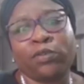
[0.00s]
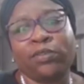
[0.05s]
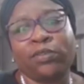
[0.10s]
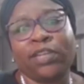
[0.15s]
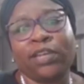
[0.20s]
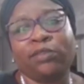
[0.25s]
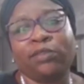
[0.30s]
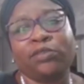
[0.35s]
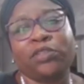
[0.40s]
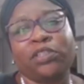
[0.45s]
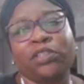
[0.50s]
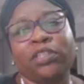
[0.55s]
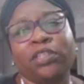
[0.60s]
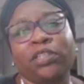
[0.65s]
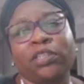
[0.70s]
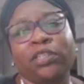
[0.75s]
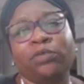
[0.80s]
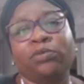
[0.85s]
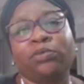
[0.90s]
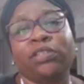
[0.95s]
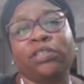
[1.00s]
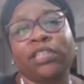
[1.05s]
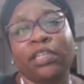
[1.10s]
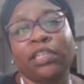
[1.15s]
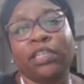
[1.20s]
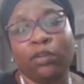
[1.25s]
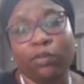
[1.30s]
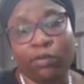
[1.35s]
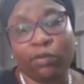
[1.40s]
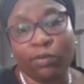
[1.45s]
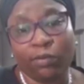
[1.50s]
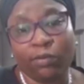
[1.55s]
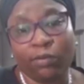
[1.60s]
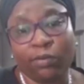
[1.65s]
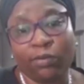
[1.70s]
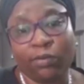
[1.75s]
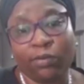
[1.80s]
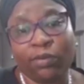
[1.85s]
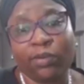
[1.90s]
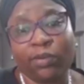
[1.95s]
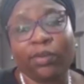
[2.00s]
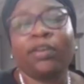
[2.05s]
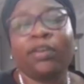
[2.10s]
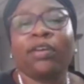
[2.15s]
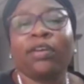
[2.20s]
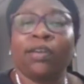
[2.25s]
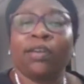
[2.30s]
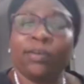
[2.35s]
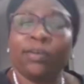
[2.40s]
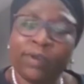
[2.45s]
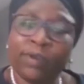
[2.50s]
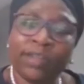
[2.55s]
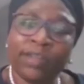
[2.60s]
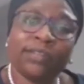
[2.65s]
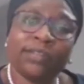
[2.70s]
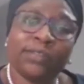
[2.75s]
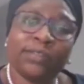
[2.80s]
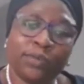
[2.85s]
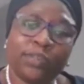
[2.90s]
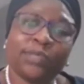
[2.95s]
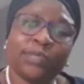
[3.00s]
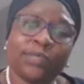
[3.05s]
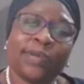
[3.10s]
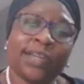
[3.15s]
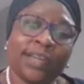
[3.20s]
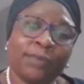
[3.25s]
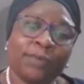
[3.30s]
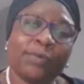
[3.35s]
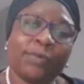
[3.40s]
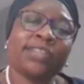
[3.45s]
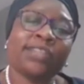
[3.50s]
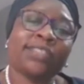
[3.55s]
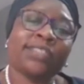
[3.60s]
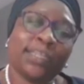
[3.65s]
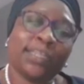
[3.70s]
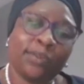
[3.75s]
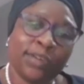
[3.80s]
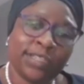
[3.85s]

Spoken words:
And most times it's better, of course, to negotiate with the settlor.